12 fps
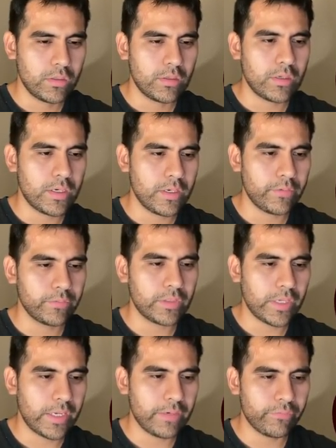The
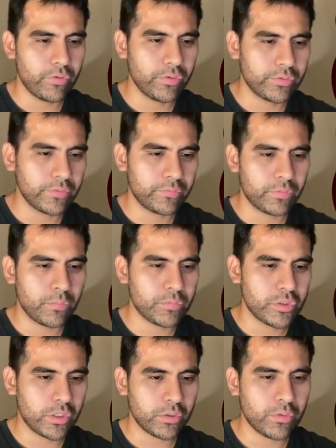inverse of from
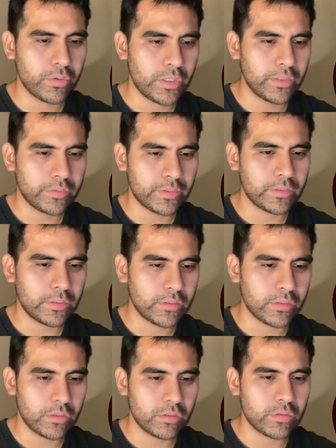char code is that the
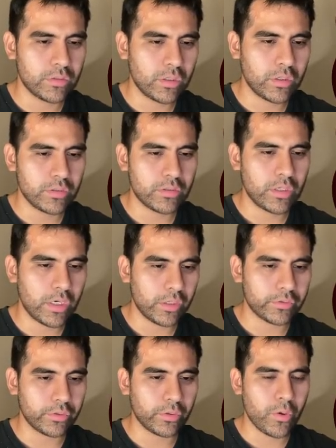
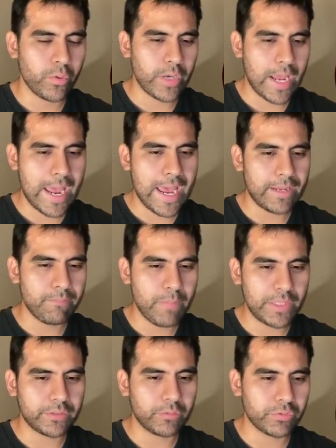character code at
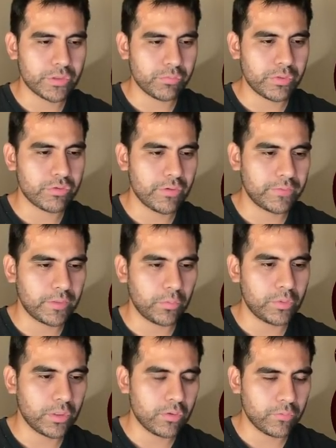method, which retrieves the
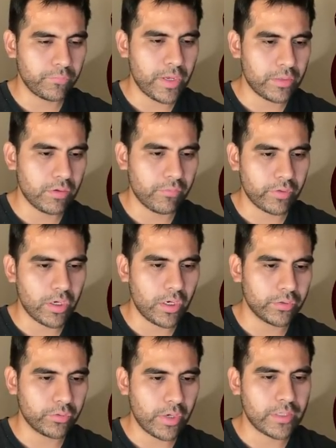Unicode value of
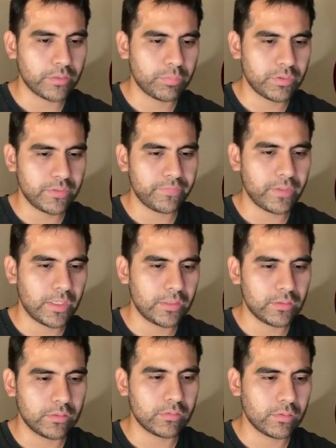character at a specific
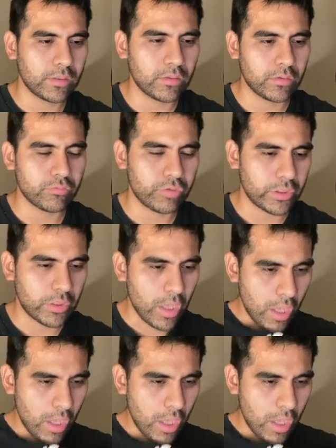index in the string.